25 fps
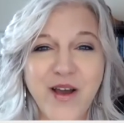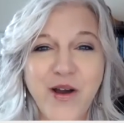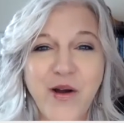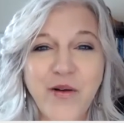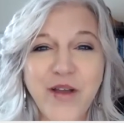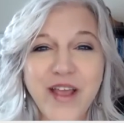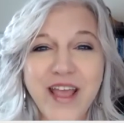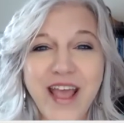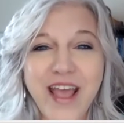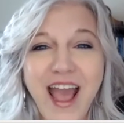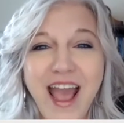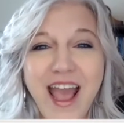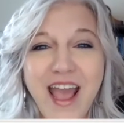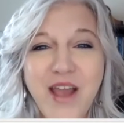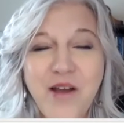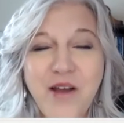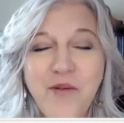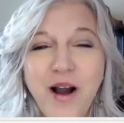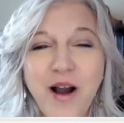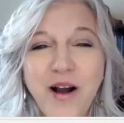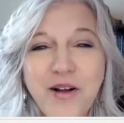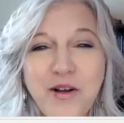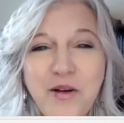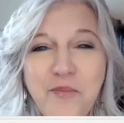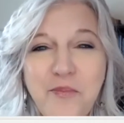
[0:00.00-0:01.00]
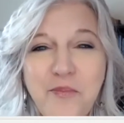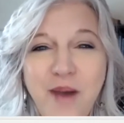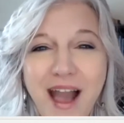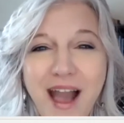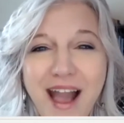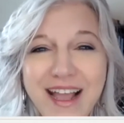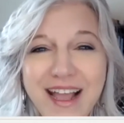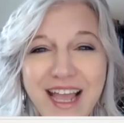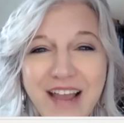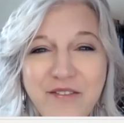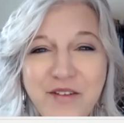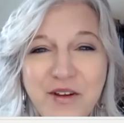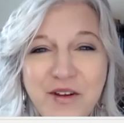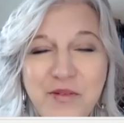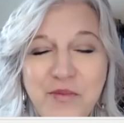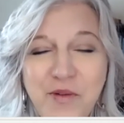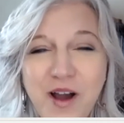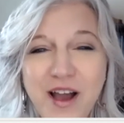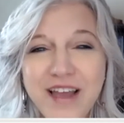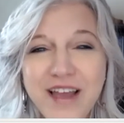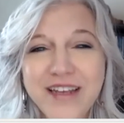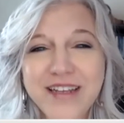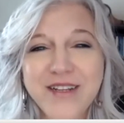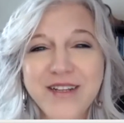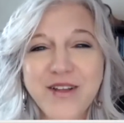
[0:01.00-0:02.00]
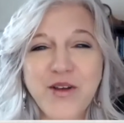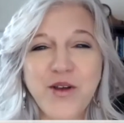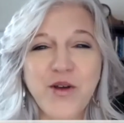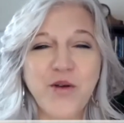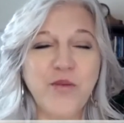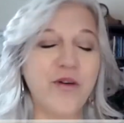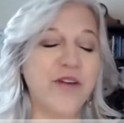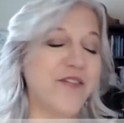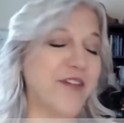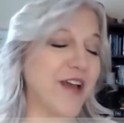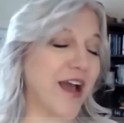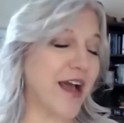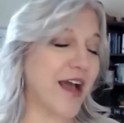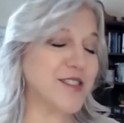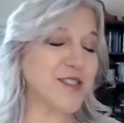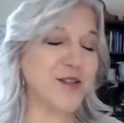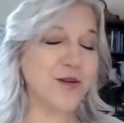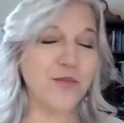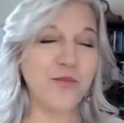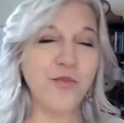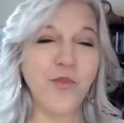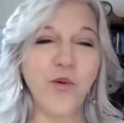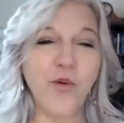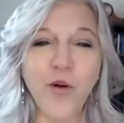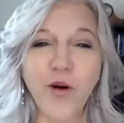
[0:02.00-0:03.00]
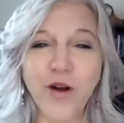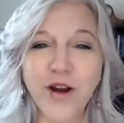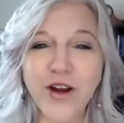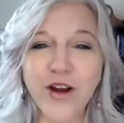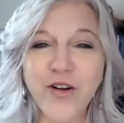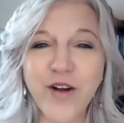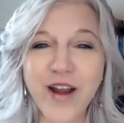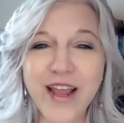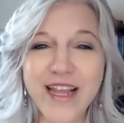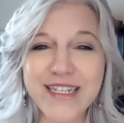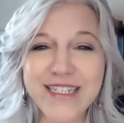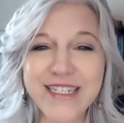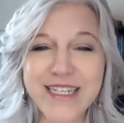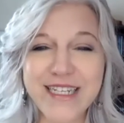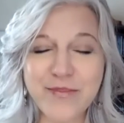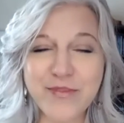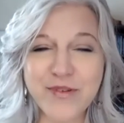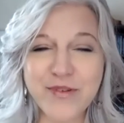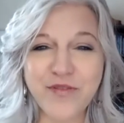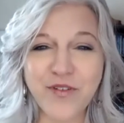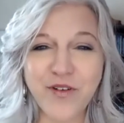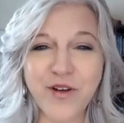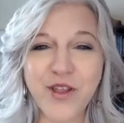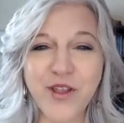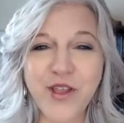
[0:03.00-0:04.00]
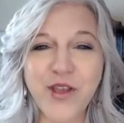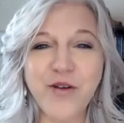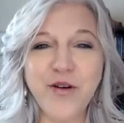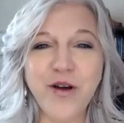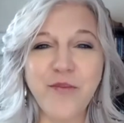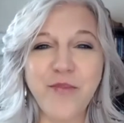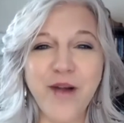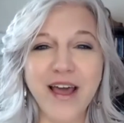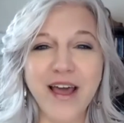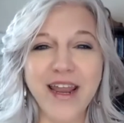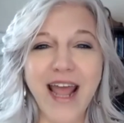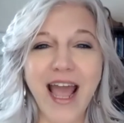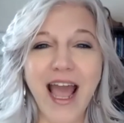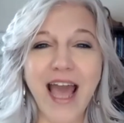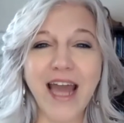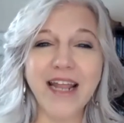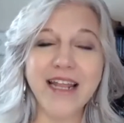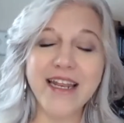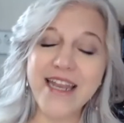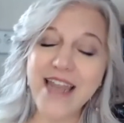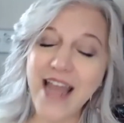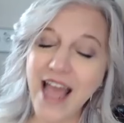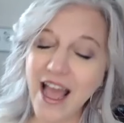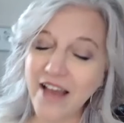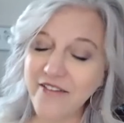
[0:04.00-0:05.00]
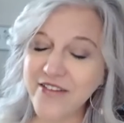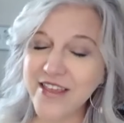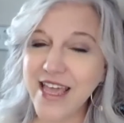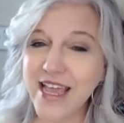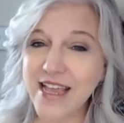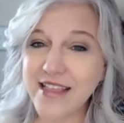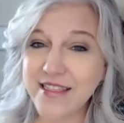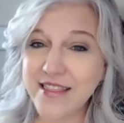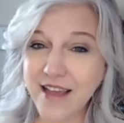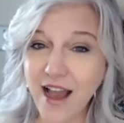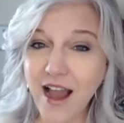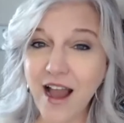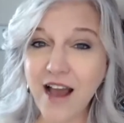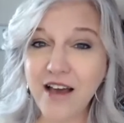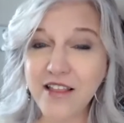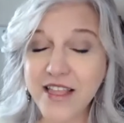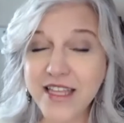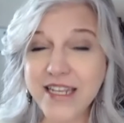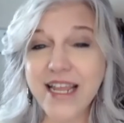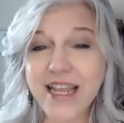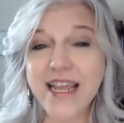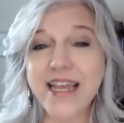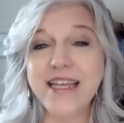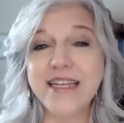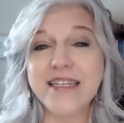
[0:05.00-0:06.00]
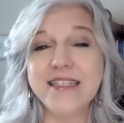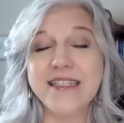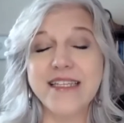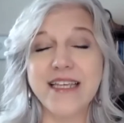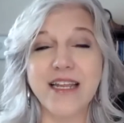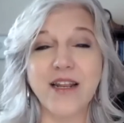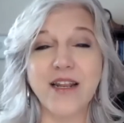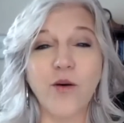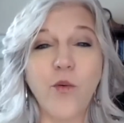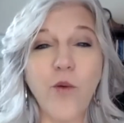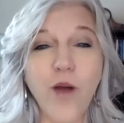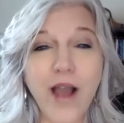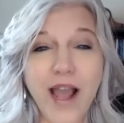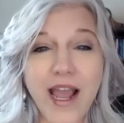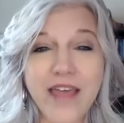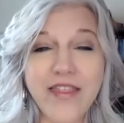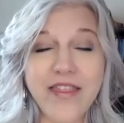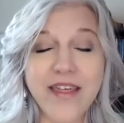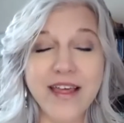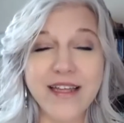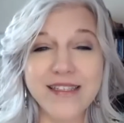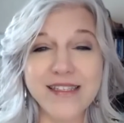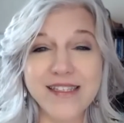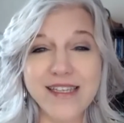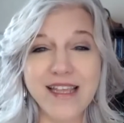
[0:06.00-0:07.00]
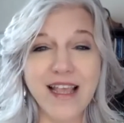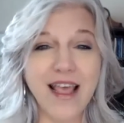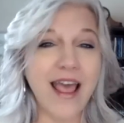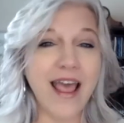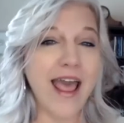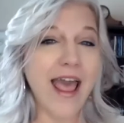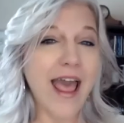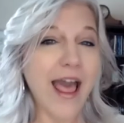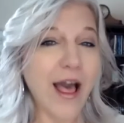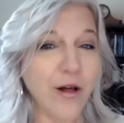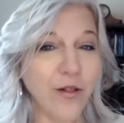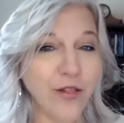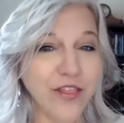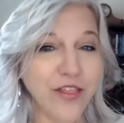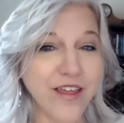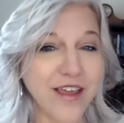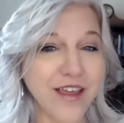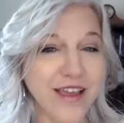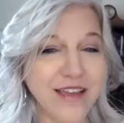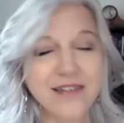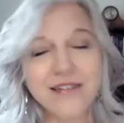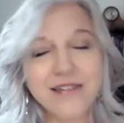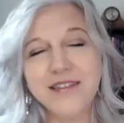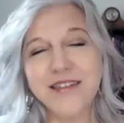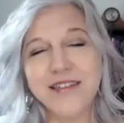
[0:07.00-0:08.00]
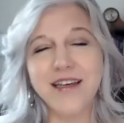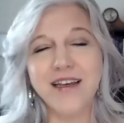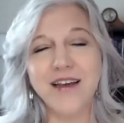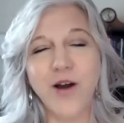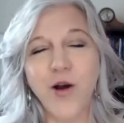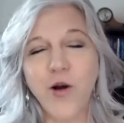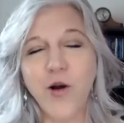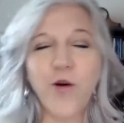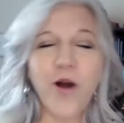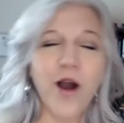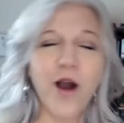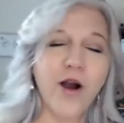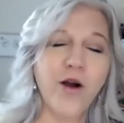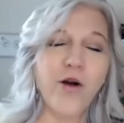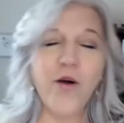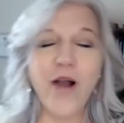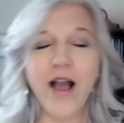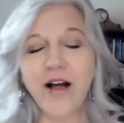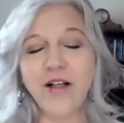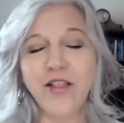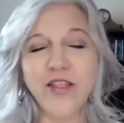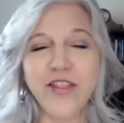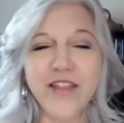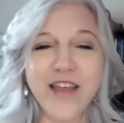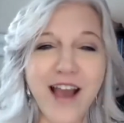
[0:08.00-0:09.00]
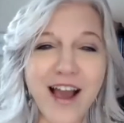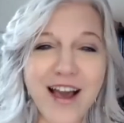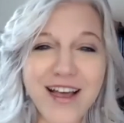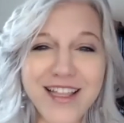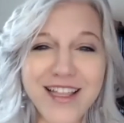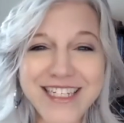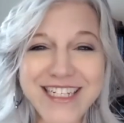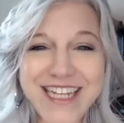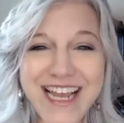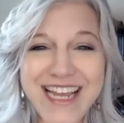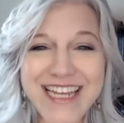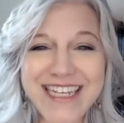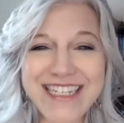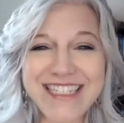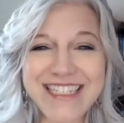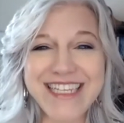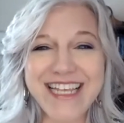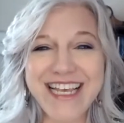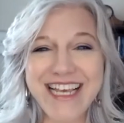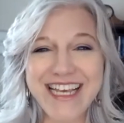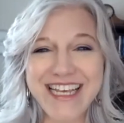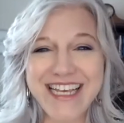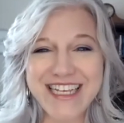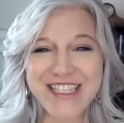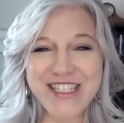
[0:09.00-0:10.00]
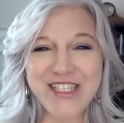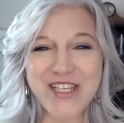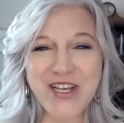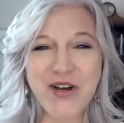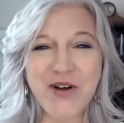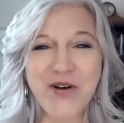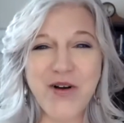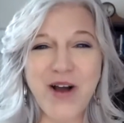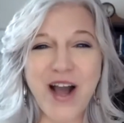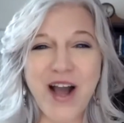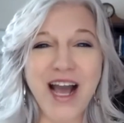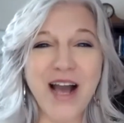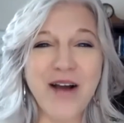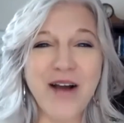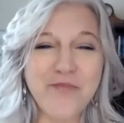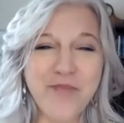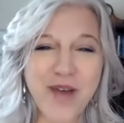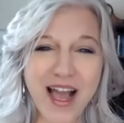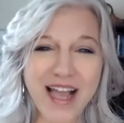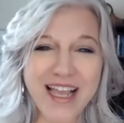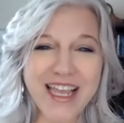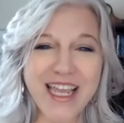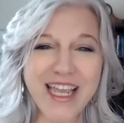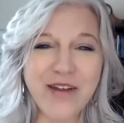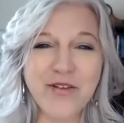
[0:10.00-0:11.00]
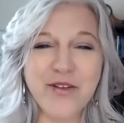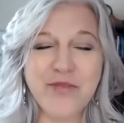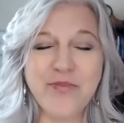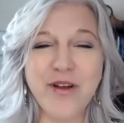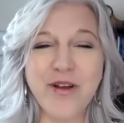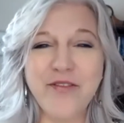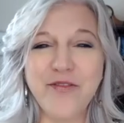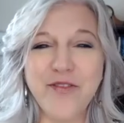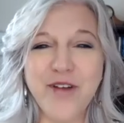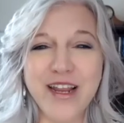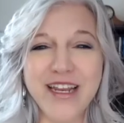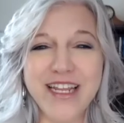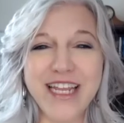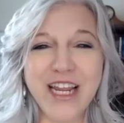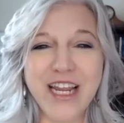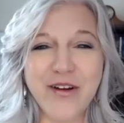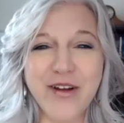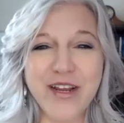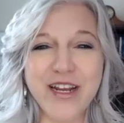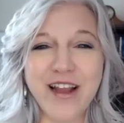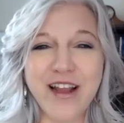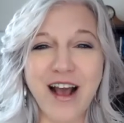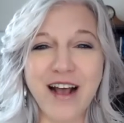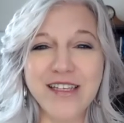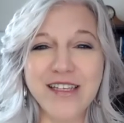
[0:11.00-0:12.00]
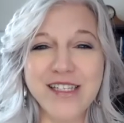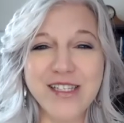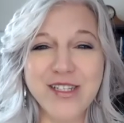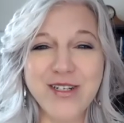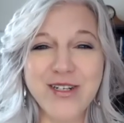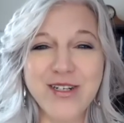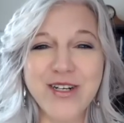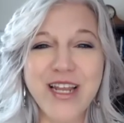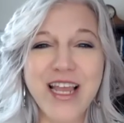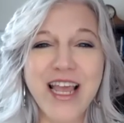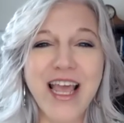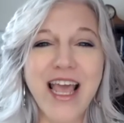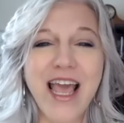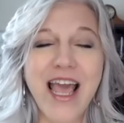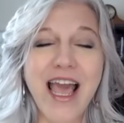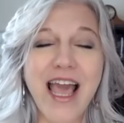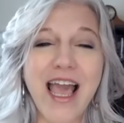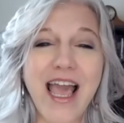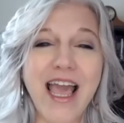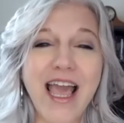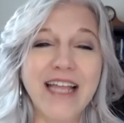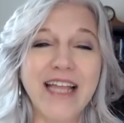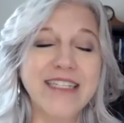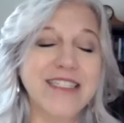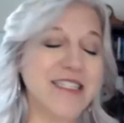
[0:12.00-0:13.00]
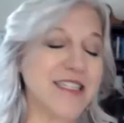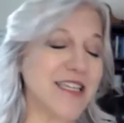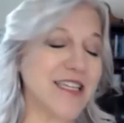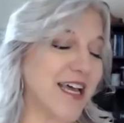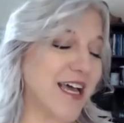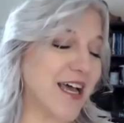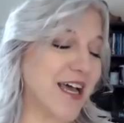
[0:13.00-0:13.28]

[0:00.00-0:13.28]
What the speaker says: Okay, welcome back, everyone. We've got some more great tips for you about how to navigate the holidays in a way that's healthy. Ho, ho, healthy holidays. So back here with my friend, Carrie Nosler, and